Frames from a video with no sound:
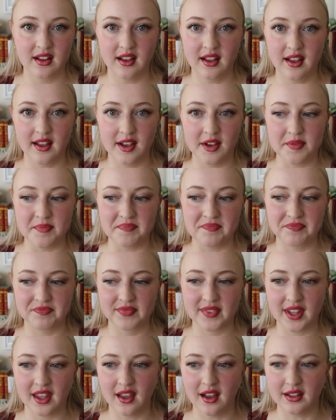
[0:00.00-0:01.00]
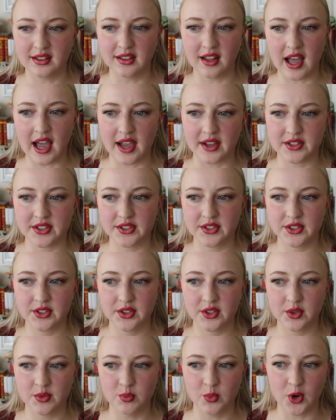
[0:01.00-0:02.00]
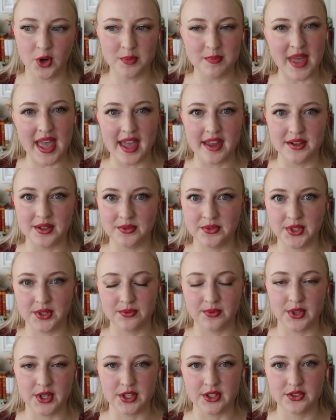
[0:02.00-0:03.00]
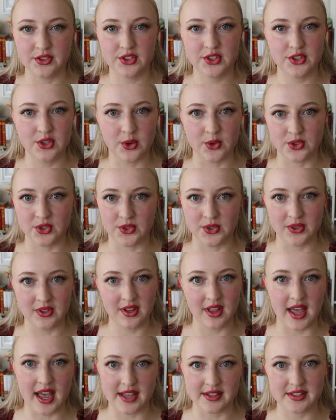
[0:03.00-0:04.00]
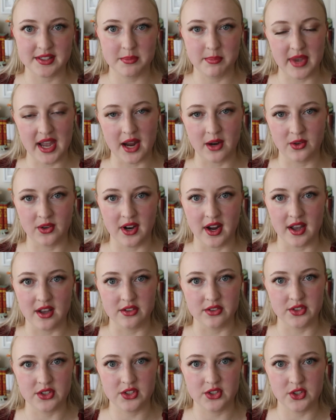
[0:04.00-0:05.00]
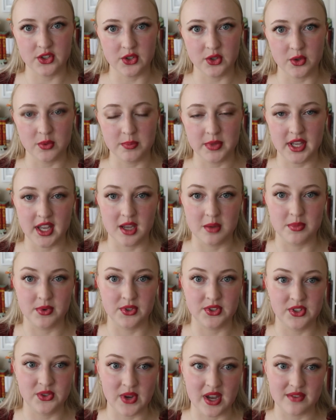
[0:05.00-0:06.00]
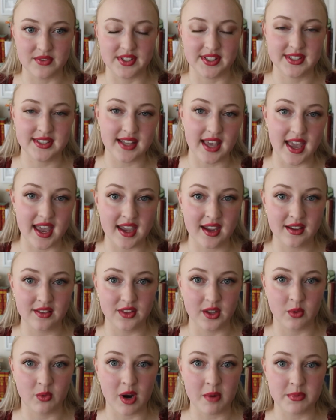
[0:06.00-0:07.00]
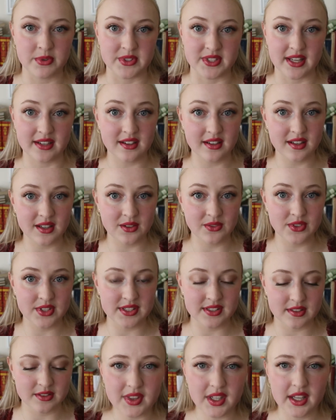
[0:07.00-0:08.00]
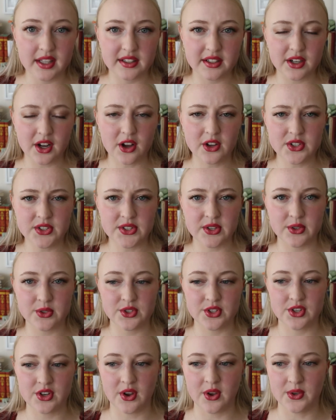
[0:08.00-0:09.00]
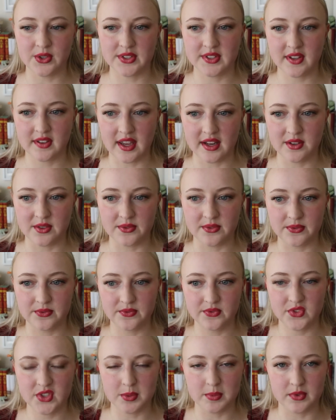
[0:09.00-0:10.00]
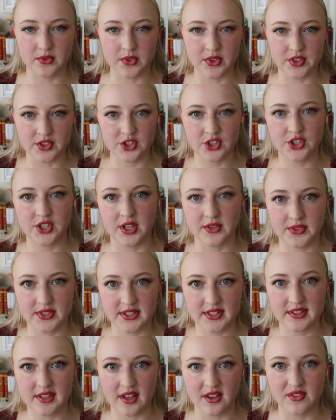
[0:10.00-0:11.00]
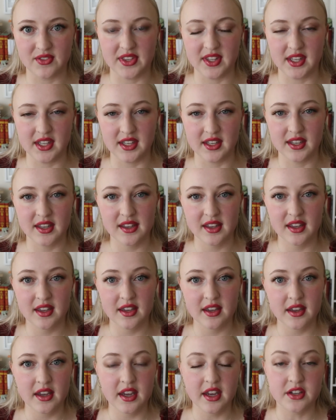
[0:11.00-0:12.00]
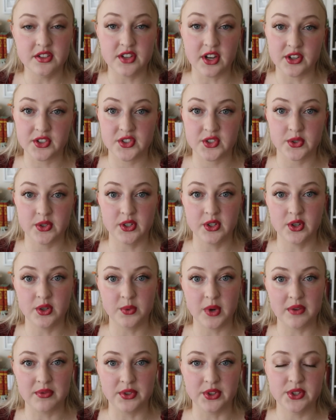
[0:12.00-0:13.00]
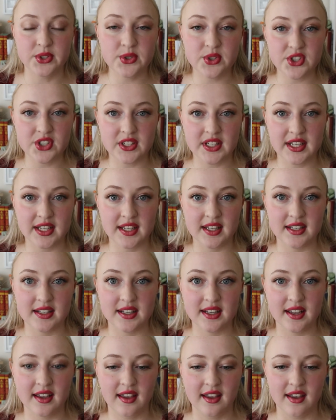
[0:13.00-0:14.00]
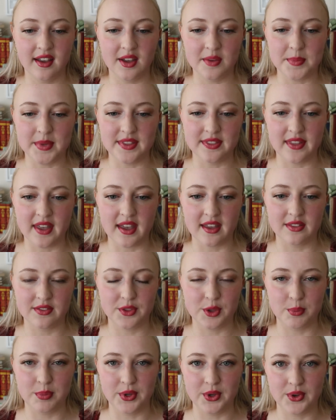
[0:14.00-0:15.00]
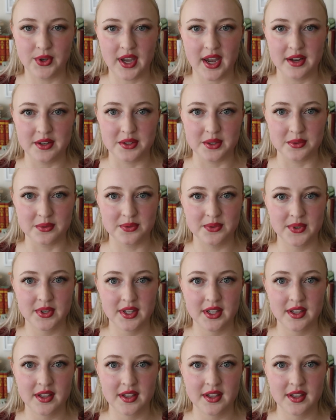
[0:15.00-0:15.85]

a lot more men of different social class backgrounds to be able to have a say in their representatives. And it also shows kind of some of the shifts of the Industrial Revolution, in that the bill kind of